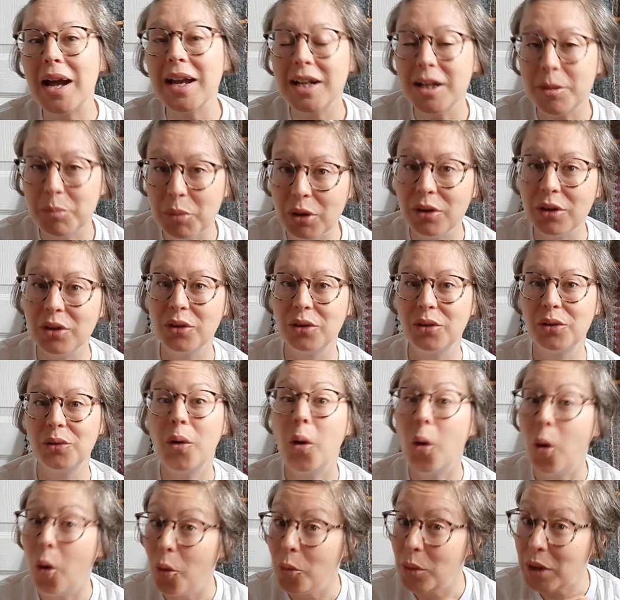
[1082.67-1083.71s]
a bungalow,
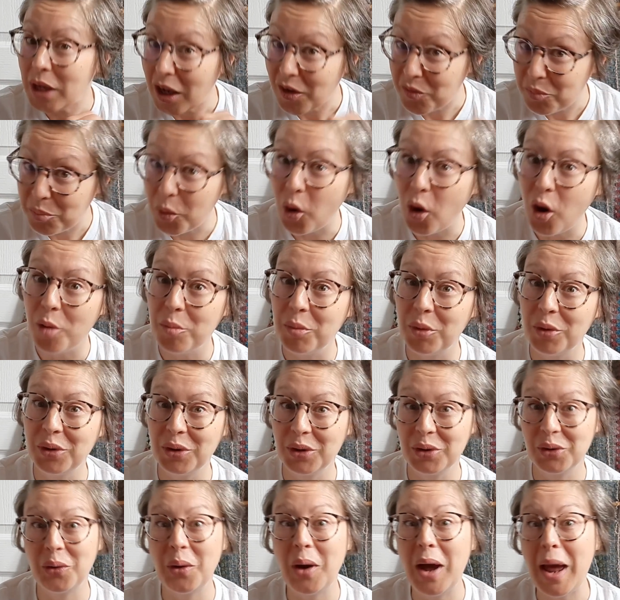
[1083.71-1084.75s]
or we have bought a
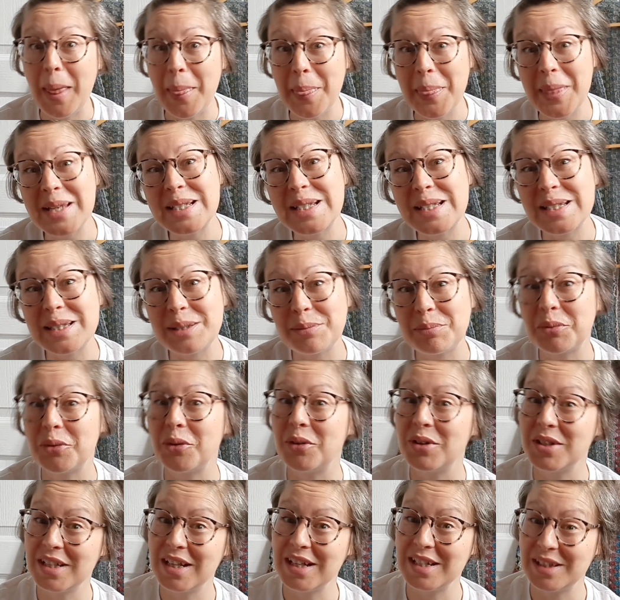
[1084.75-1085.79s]
bungalow, and this is the
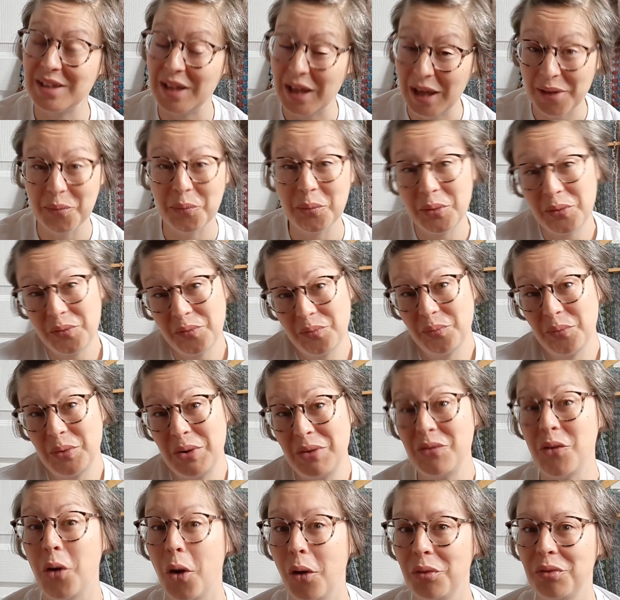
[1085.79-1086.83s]
process that
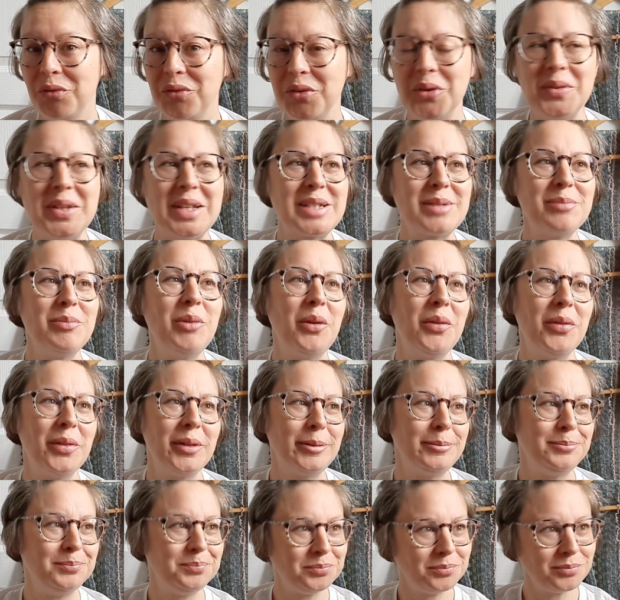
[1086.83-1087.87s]
we've gone through this month.
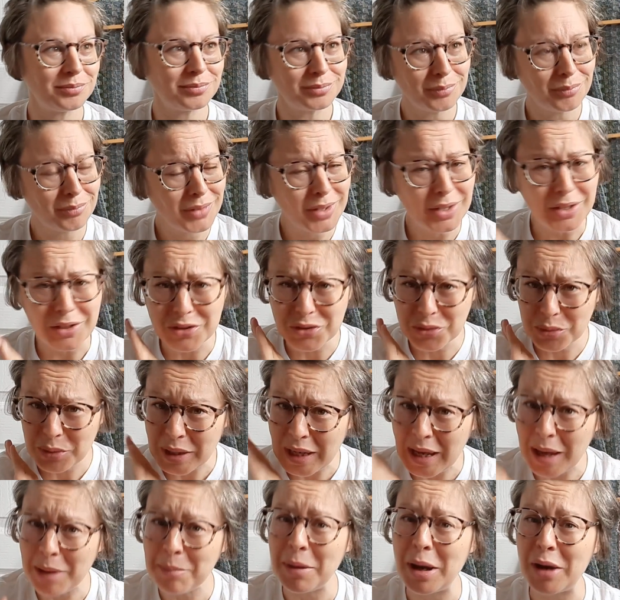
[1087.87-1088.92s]
And we
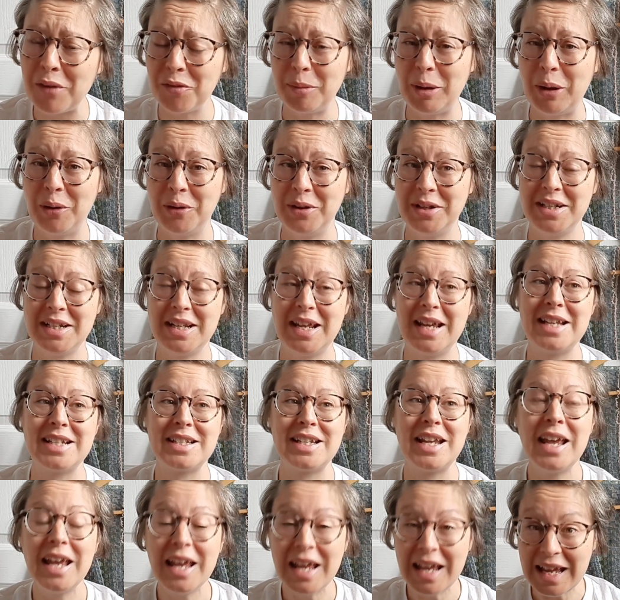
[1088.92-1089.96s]
came back from our holidays,
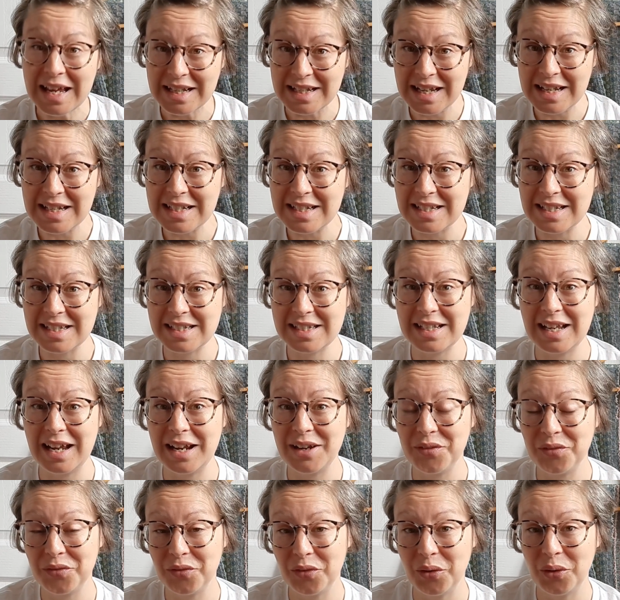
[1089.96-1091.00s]
needed to
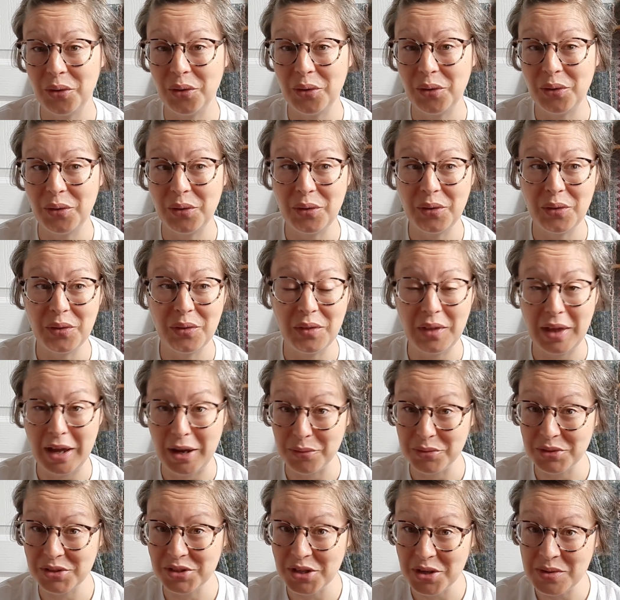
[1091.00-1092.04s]
sign for the
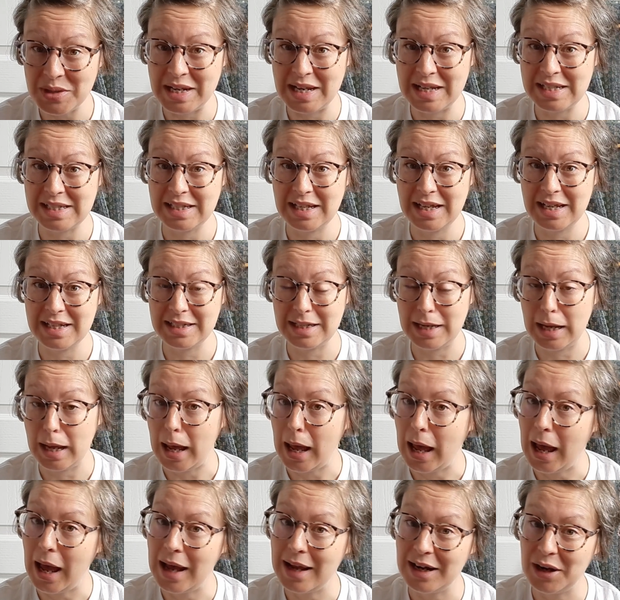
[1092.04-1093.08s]
house 2 days later,
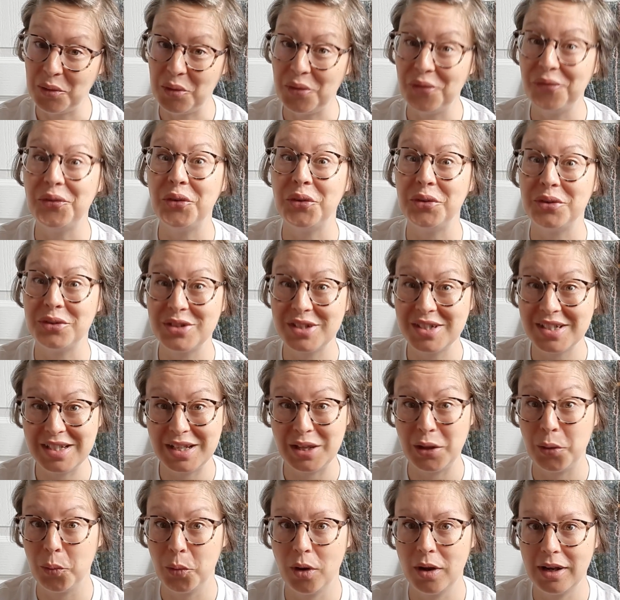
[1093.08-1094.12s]
and our funds
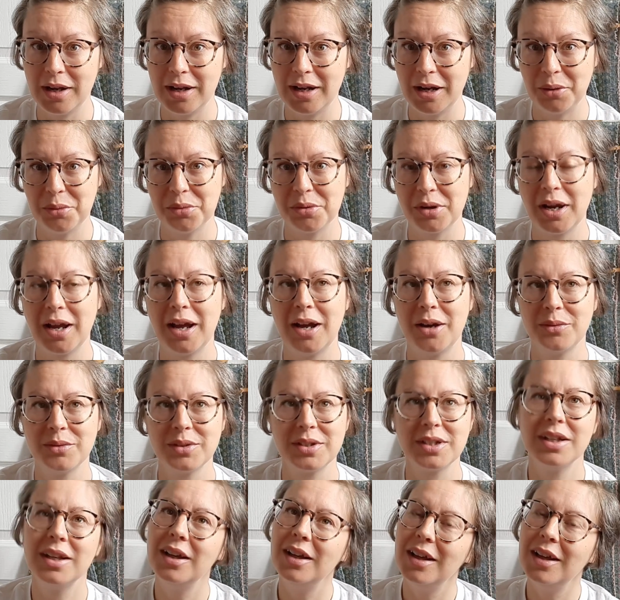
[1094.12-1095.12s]
still weren't in our account,